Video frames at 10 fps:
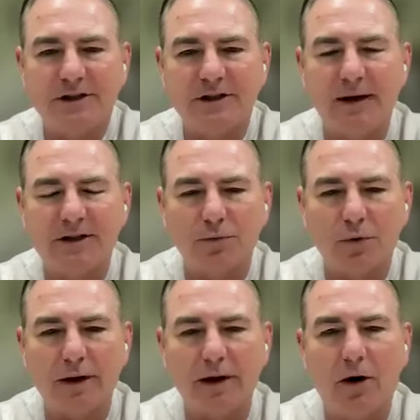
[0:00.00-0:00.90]
uh, it just
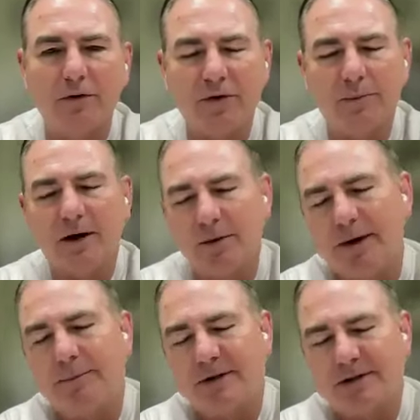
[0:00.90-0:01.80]
makes it really hard from
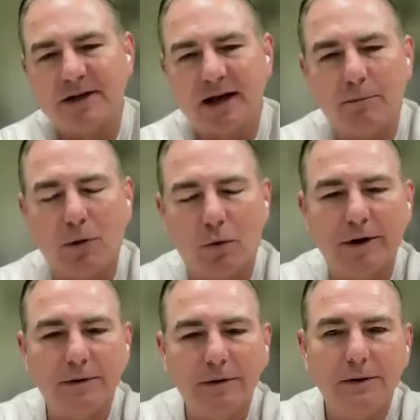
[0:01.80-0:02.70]
a commitment
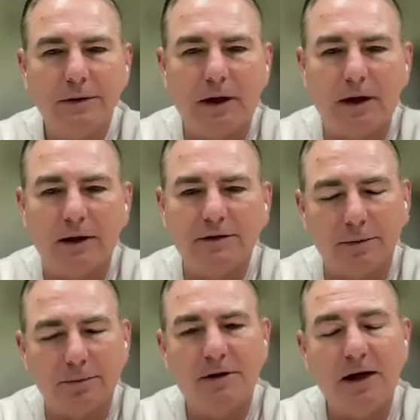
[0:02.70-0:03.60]
standpoint
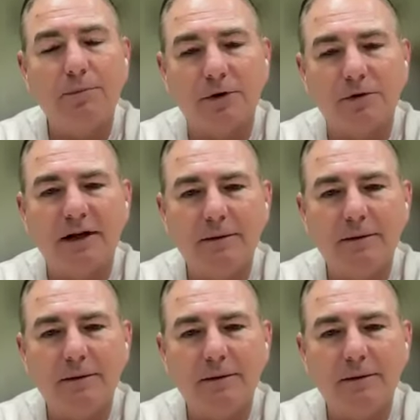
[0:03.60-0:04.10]
uh, to, to, keep